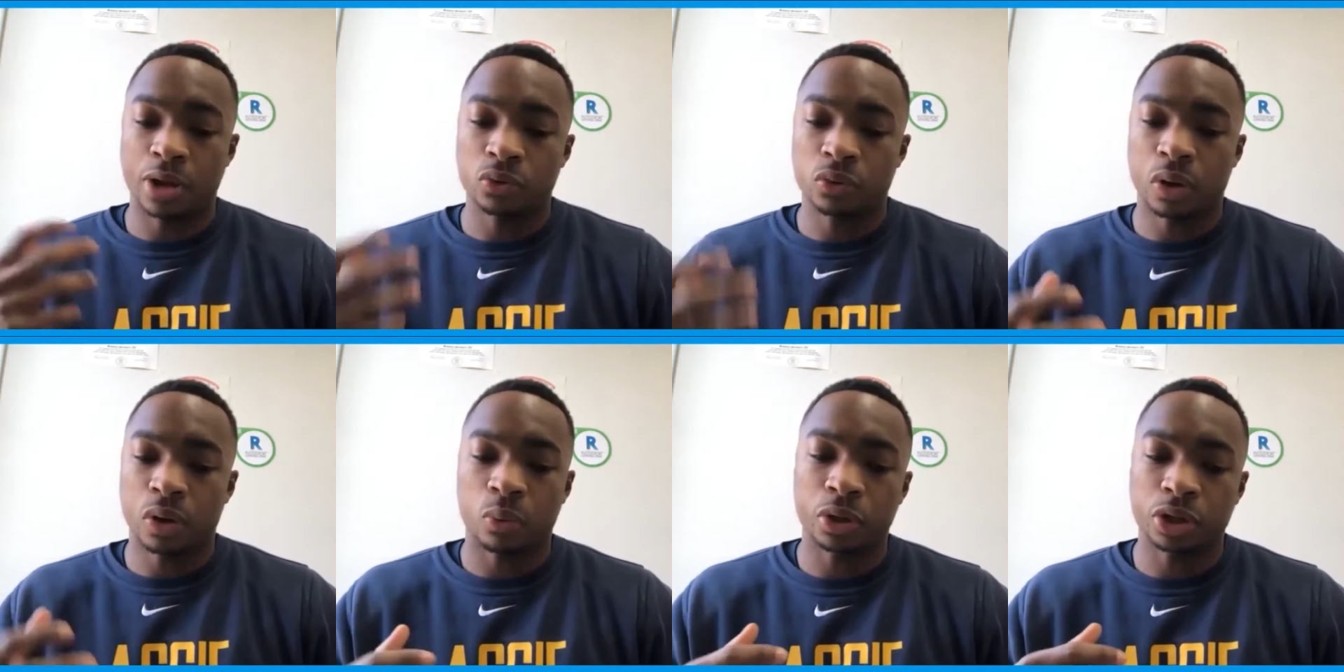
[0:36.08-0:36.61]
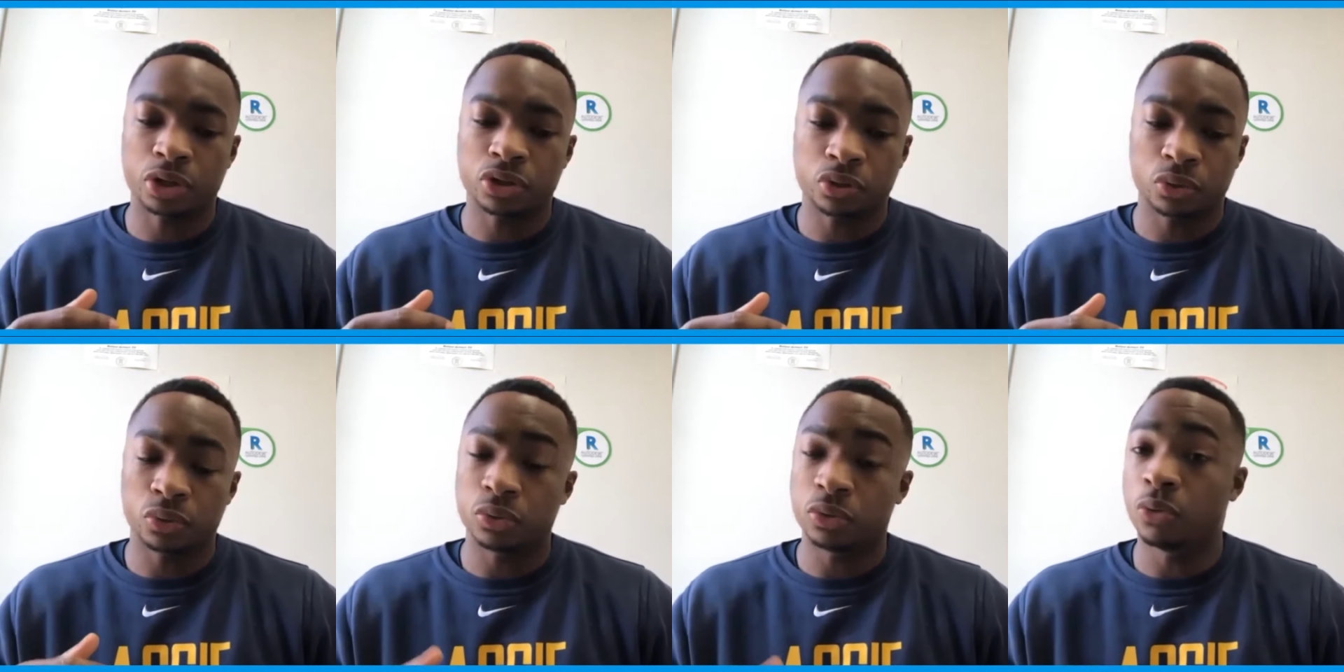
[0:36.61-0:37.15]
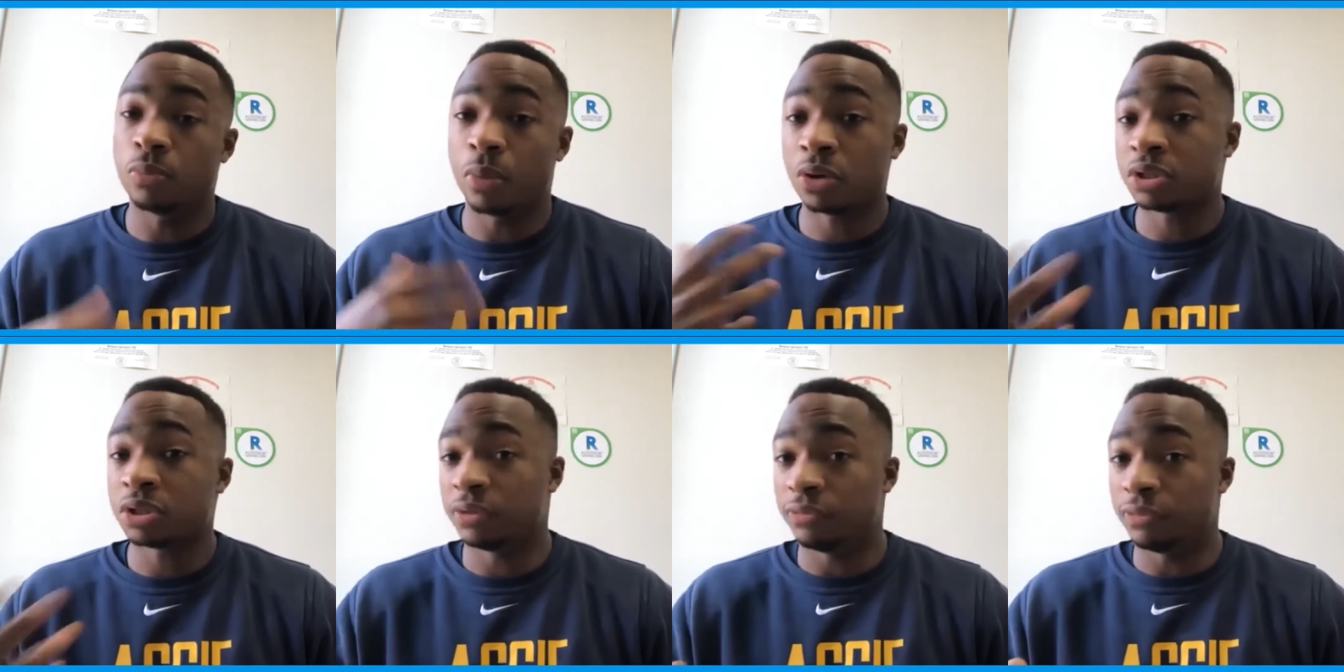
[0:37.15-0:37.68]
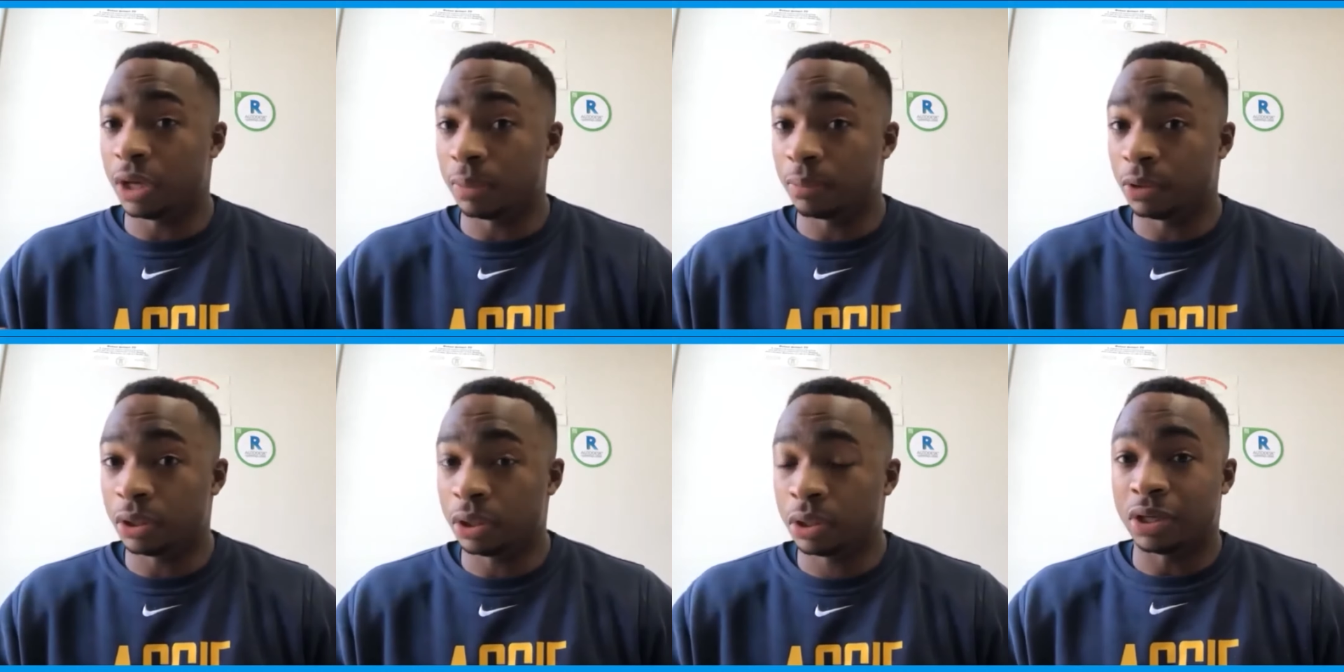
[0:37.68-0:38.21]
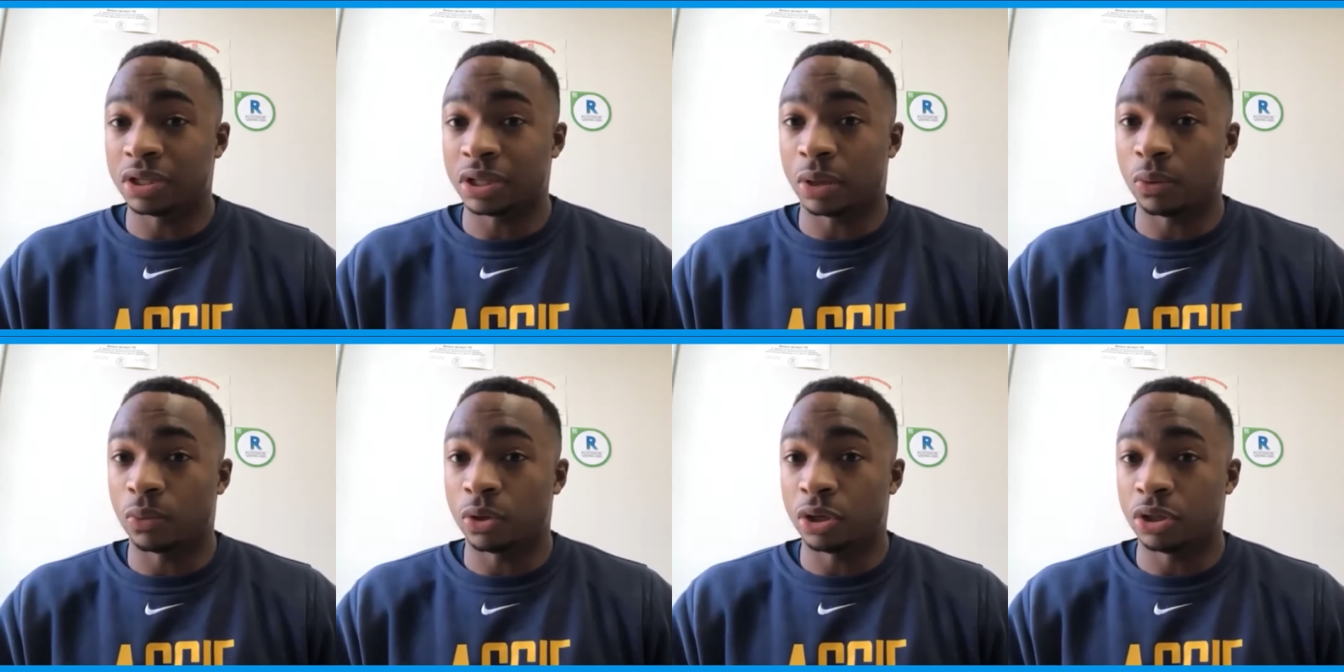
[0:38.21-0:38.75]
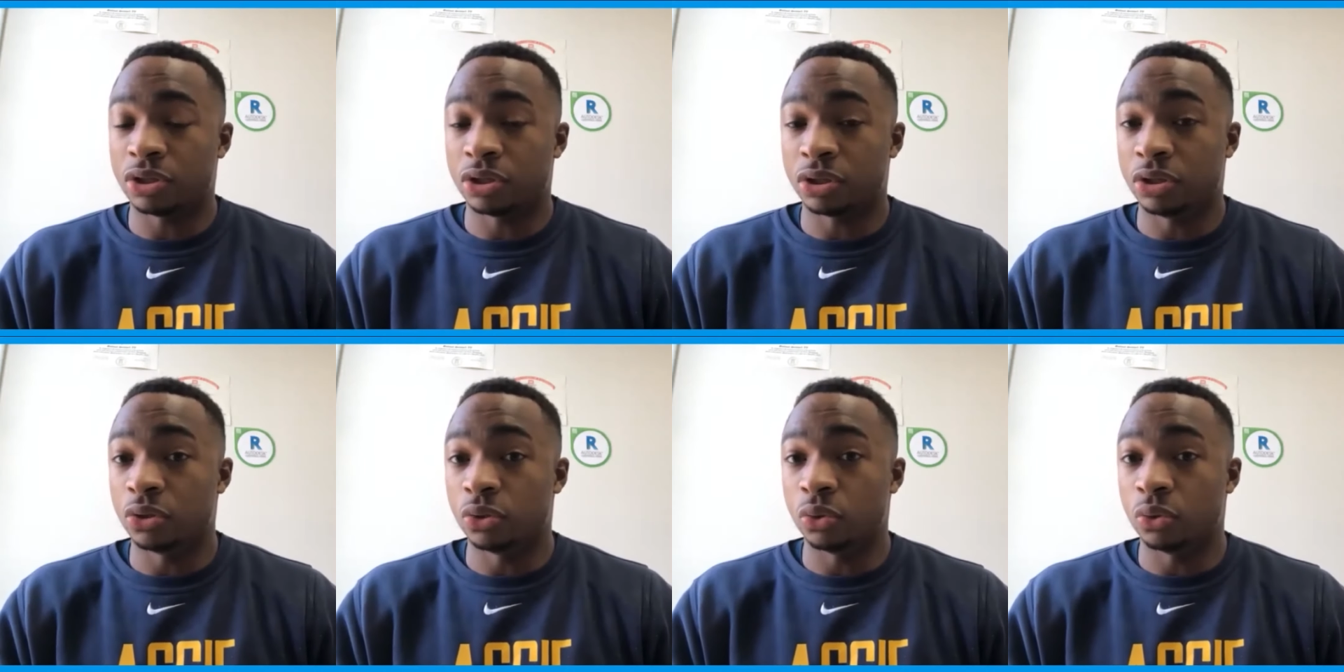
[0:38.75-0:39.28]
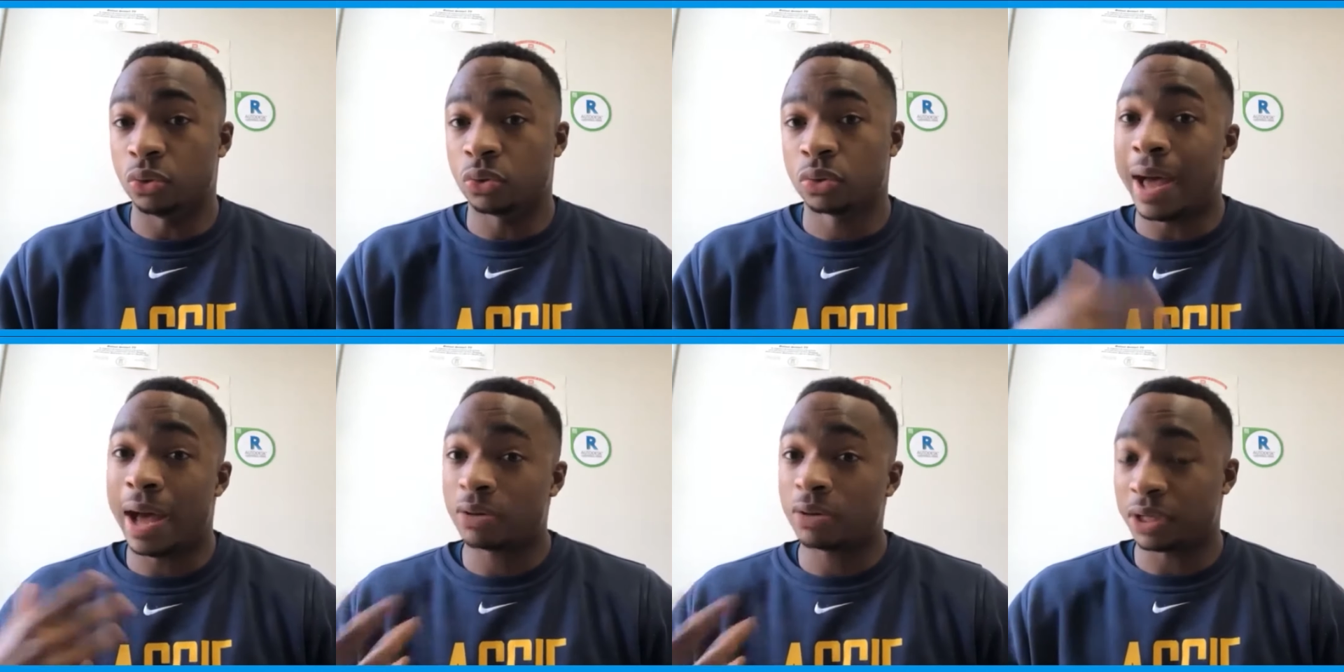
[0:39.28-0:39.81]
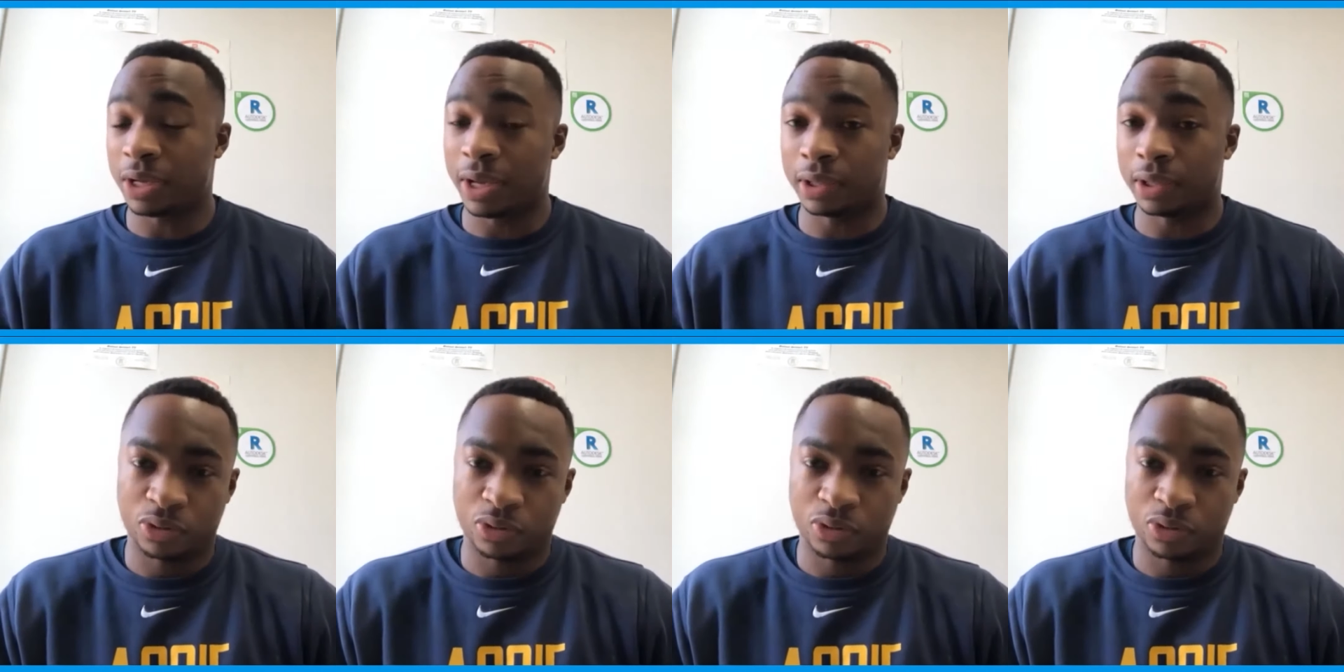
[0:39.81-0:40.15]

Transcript: I knew I wanted to do multifamily because I wanted to do a house hack.